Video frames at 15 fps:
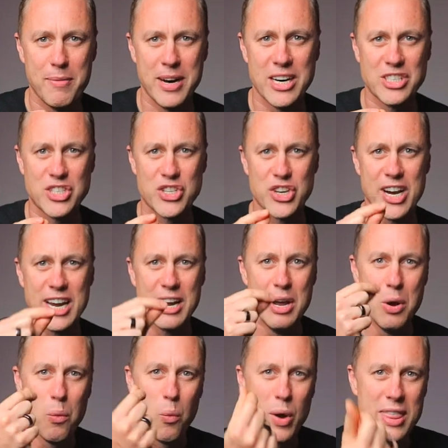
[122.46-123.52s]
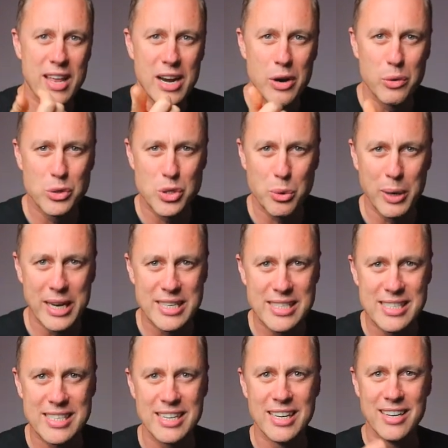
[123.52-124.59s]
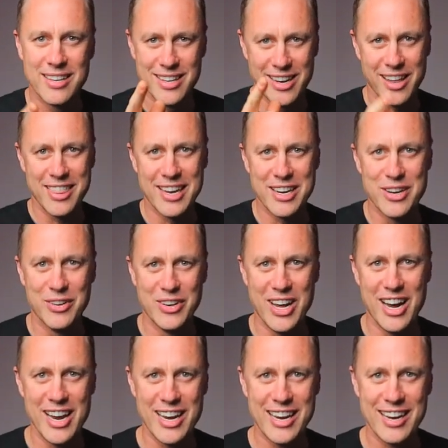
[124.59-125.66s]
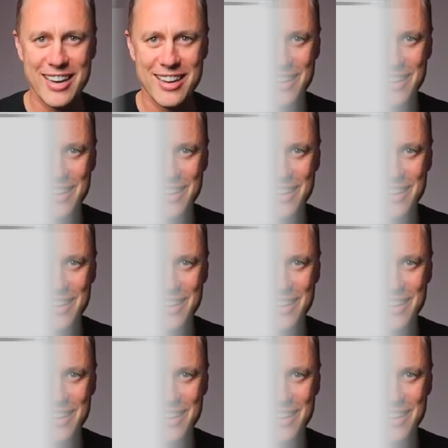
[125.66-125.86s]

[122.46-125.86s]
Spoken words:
for mastering with a little twist that I think you'll like.